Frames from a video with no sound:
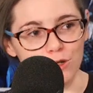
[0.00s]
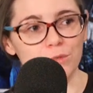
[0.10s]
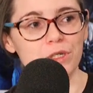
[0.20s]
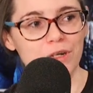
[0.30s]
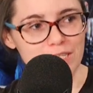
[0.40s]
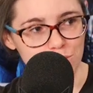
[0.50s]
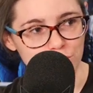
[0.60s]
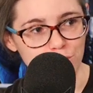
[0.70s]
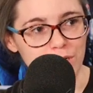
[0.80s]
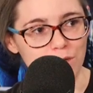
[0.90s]
career as
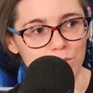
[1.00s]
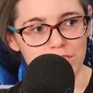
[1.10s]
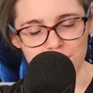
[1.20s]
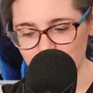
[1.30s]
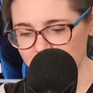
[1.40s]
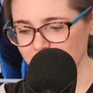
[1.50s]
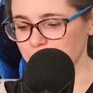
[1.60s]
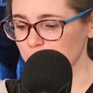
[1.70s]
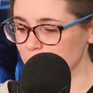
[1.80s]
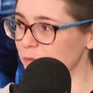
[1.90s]
Wolverine, yeah. which like Nine if
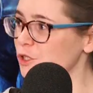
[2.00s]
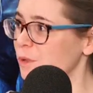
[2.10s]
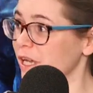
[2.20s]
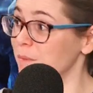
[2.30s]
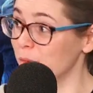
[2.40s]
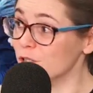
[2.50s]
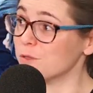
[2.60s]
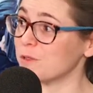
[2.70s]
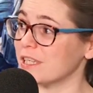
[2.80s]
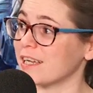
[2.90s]
movies. we were doing a
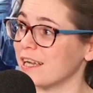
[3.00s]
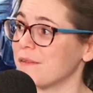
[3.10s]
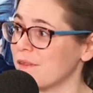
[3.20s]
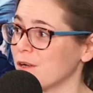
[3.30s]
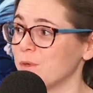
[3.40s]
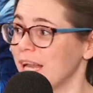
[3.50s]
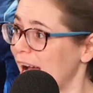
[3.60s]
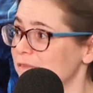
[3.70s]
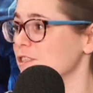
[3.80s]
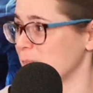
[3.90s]
multiple decade thing, we'd
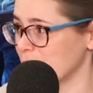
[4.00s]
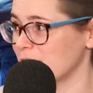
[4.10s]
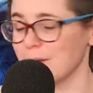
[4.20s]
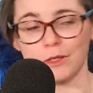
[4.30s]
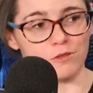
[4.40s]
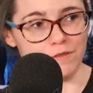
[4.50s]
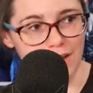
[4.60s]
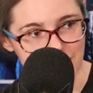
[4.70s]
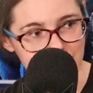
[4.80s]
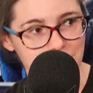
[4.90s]
have to spend time on those
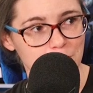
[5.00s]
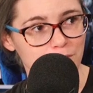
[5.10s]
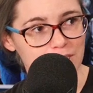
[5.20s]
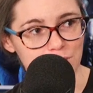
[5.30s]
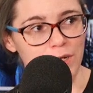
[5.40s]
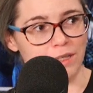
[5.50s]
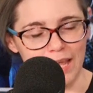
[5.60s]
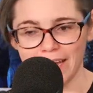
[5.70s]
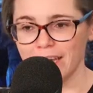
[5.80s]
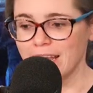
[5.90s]
Fox X Men movies. Yeah. We
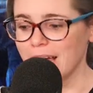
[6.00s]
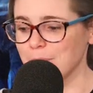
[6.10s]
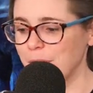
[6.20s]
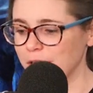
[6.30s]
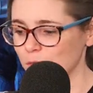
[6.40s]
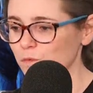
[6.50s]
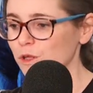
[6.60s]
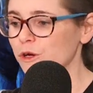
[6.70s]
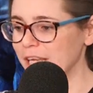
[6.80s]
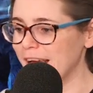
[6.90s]
like, but
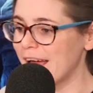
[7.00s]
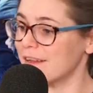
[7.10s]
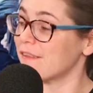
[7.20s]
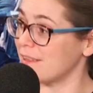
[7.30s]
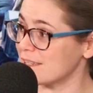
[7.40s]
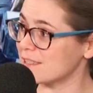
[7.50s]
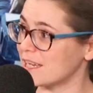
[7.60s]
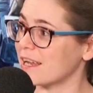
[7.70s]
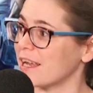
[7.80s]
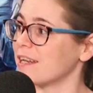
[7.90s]
looking at this
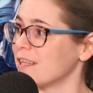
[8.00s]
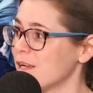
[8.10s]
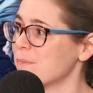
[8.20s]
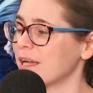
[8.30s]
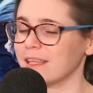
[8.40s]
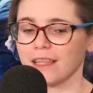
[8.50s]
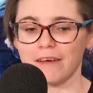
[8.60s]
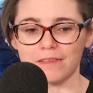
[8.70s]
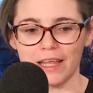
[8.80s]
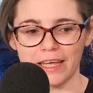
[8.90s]
decade and the impact they
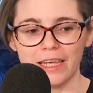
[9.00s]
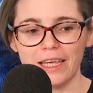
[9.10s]
left, like